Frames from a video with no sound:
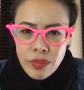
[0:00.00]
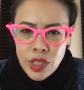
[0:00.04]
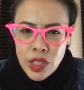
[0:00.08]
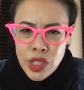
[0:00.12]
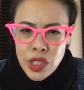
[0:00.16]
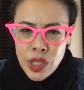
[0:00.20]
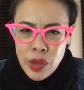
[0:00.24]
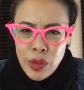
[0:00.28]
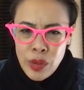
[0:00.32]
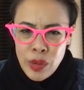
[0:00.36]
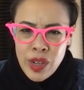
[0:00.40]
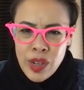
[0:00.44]

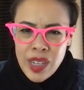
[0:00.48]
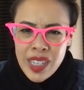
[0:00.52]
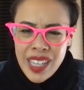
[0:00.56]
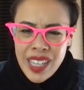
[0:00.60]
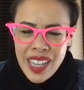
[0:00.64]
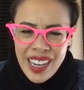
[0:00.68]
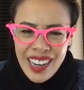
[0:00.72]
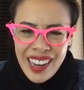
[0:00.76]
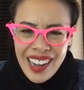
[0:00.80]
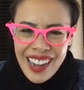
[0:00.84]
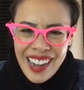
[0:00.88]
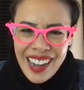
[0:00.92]
So
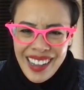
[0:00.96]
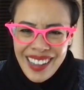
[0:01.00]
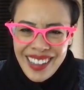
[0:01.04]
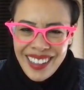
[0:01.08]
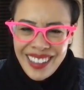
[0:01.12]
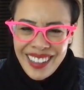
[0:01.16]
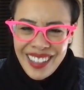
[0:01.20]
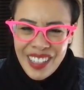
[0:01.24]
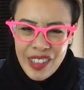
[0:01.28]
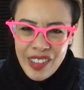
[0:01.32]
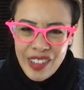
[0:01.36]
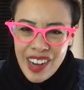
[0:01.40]
again,
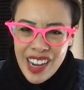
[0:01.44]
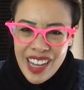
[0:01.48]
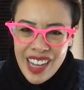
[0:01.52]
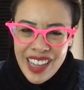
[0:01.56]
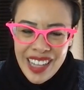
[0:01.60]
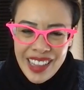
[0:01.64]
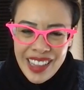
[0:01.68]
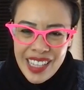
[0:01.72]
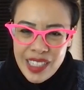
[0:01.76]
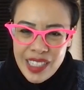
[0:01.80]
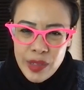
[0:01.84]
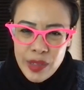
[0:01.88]
you know, I
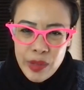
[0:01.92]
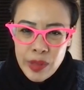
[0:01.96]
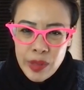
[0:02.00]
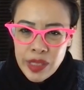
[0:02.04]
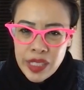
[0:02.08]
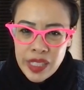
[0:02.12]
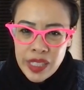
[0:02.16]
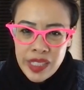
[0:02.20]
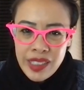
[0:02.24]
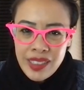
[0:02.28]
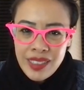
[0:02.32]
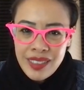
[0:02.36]
think that's
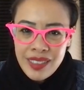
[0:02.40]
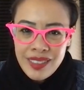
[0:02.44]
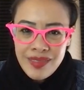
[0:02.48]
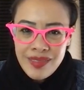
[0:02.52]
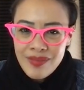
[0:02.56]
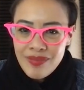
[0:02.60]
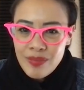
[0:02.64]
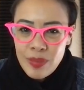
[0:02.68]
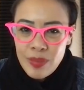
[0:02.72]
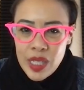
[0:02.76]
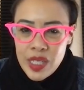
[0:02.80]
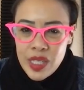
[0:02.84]

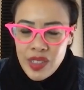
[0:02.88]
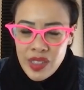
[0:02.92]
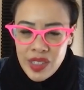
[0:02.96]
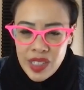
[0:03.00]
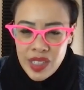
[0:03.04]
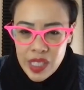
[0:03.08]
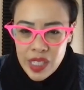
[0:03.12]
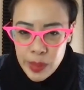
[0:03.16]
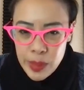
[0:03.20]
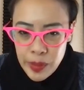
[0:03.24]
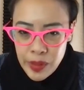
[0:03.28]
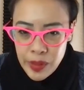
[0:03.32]
really based on
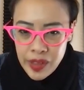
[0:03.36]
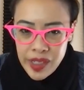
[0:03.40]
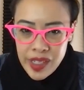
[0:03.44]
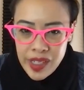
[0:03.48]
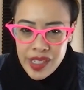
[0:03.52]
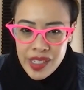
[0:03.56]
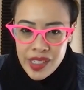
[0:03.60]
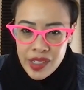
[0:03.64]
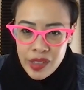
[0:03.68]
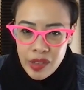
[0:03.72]
experience.